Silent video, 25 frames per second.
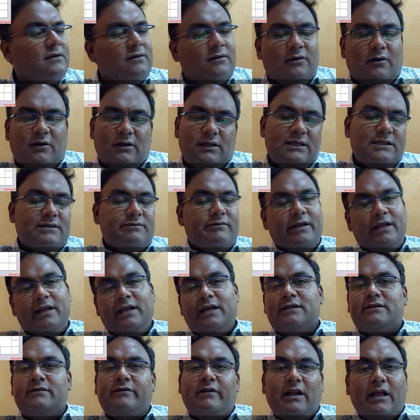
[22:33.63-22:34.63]
All these
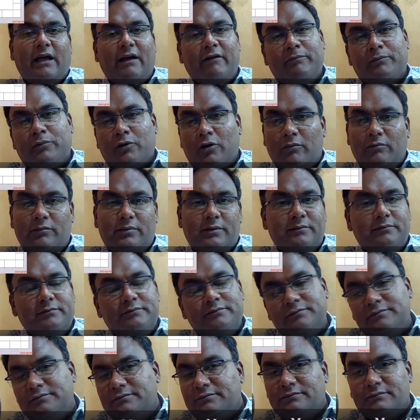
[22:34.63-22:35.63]
areas will have problem.
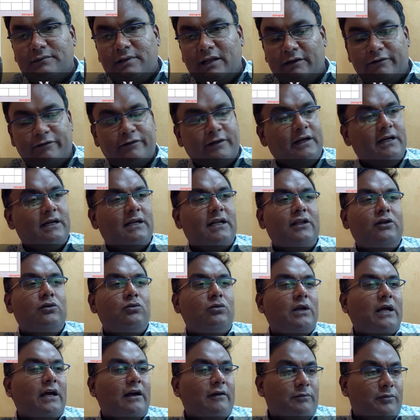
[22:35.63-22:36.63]
Definitely you
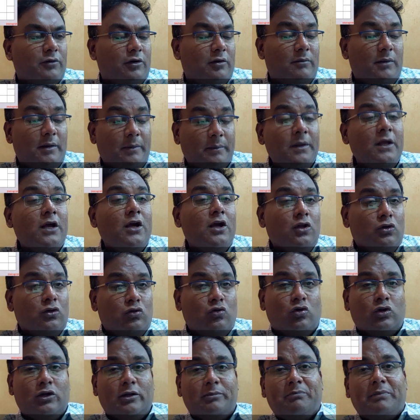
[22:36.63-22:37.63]
will have problem.
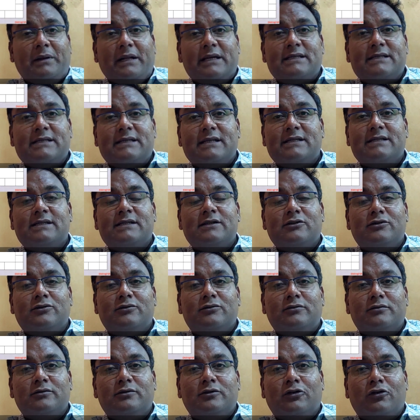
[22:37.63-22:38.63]
Though the plus is,
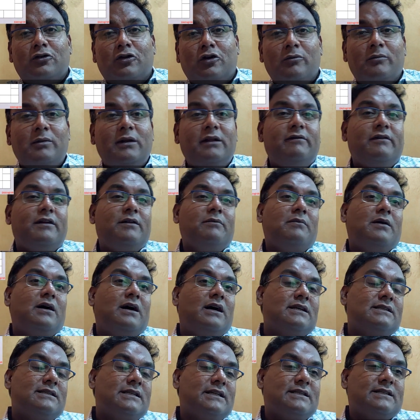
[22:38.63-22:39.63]
normally when
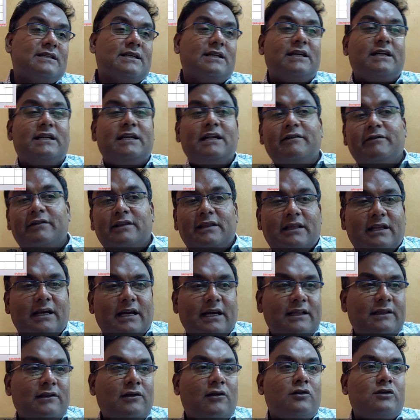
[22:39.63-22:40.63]
Mars gets connected with
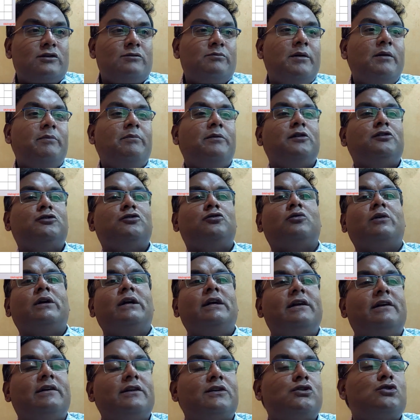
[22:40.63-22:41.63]
9th house, people show
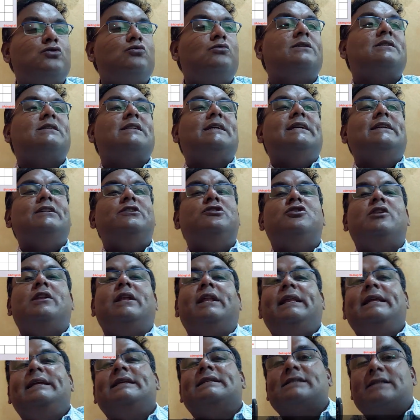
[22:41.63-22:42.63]
interest towards
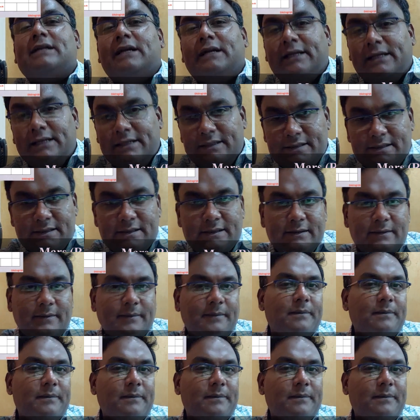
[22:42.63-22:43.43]
engineering studies.